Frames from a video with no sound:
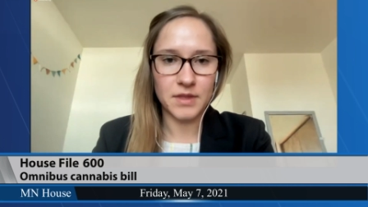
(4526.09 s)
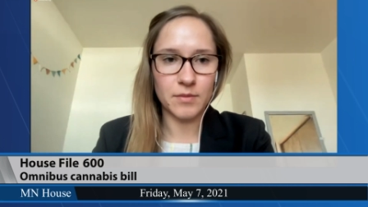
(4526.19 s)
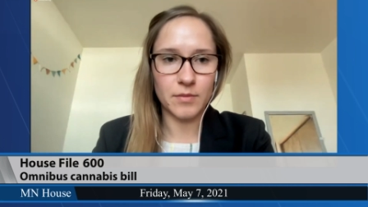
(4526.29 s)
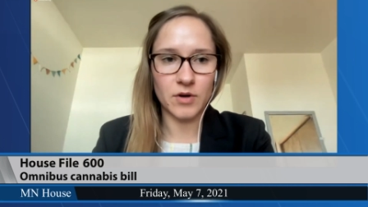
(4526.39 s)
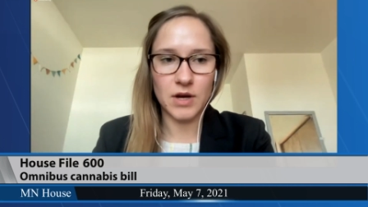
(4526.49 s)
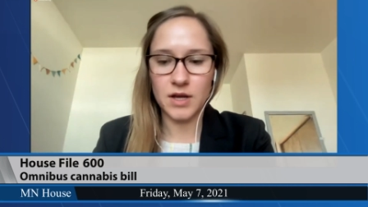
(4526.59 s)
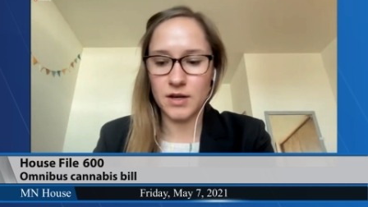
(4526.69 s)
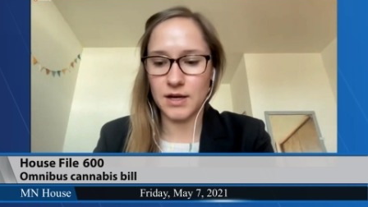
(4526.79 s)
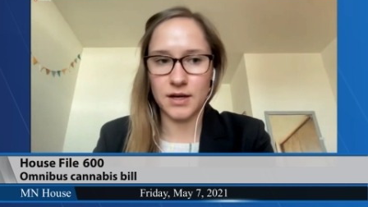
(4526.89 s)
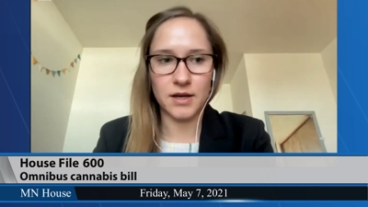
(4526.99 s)
Moran,
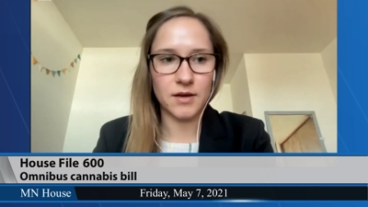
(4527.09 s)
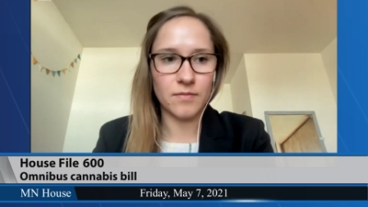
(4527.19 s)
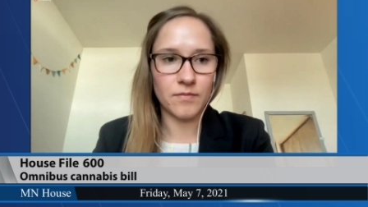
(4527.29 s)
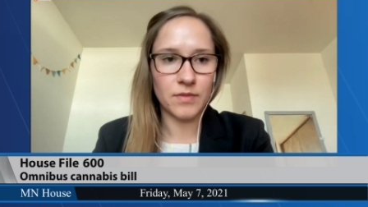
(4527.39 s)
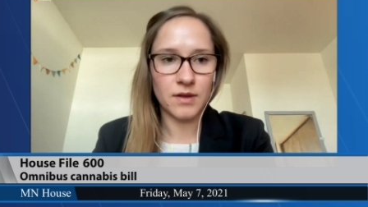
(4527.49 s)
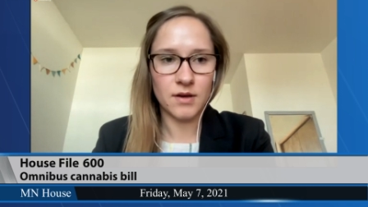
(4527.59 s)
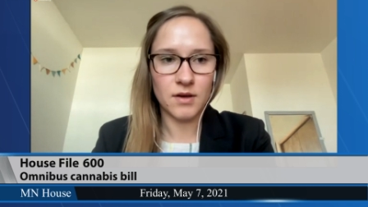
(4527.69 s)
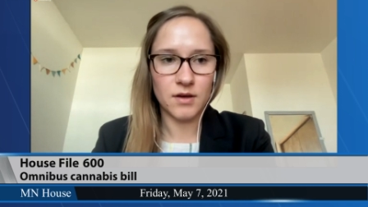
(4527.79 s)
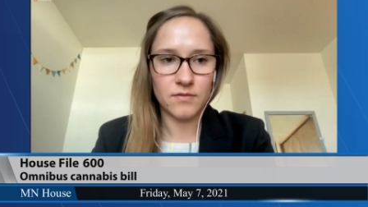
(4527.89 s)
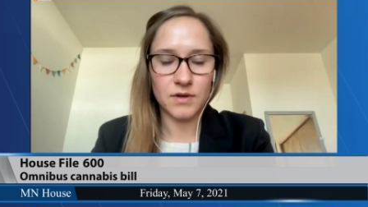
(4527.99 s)
aye.
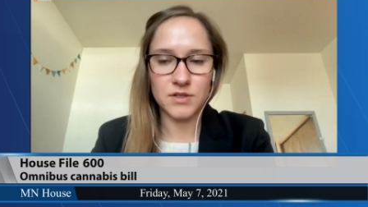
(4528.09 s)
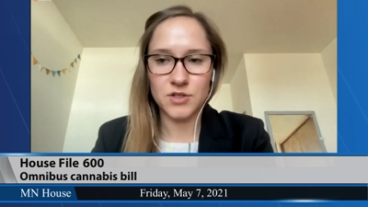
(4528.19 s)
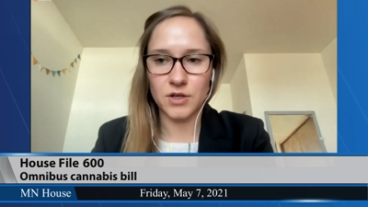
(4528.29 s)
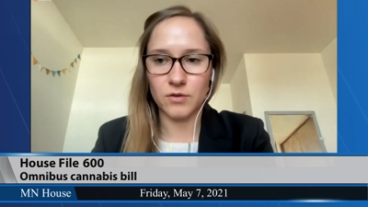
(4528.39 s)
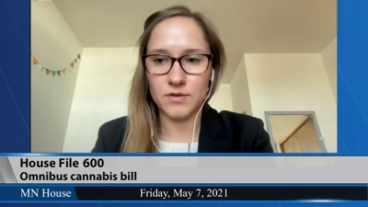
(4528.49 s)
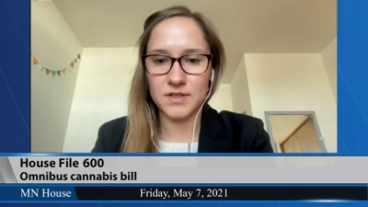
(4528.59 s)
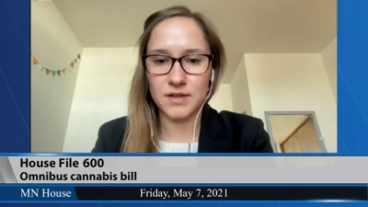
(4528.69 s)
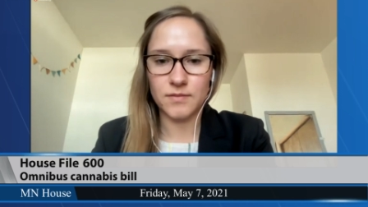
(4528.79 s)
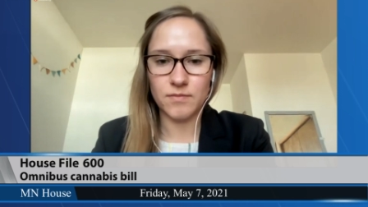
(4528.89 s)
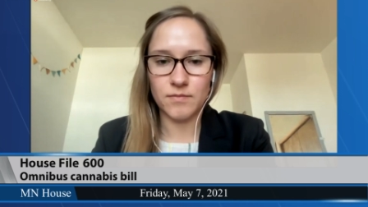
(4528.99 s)
Vice Chair
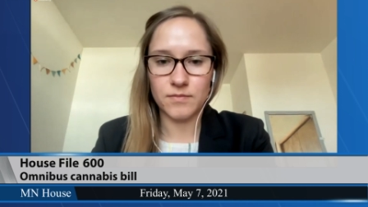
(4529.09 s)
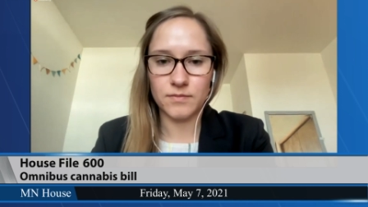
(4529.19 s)
Olson?